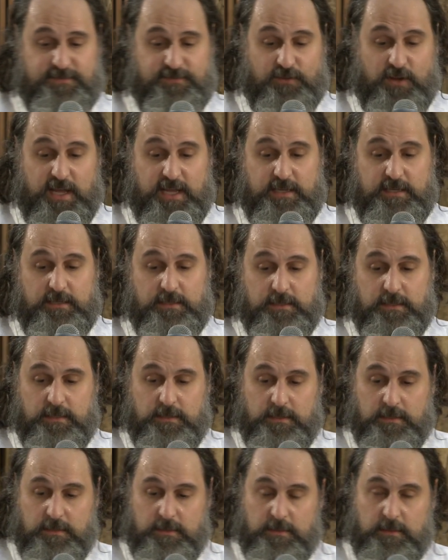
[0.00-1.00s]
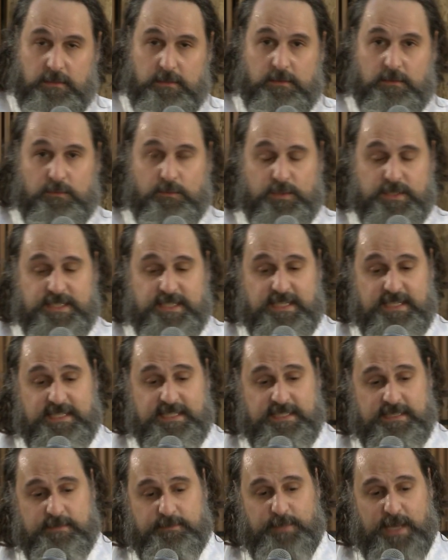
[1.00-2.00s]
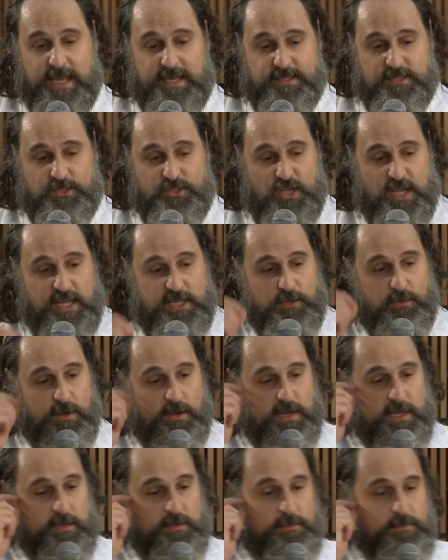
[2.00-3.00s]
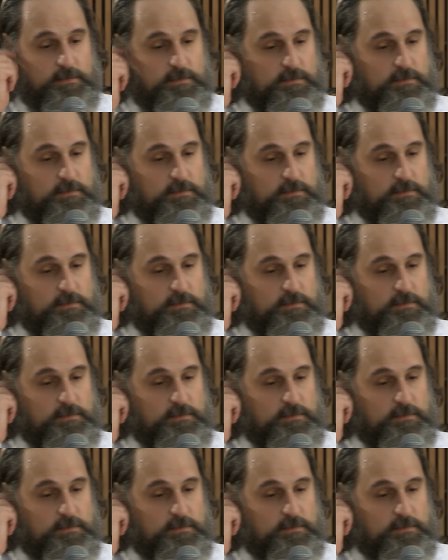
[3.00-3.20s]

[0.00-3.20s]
Fred was this past January.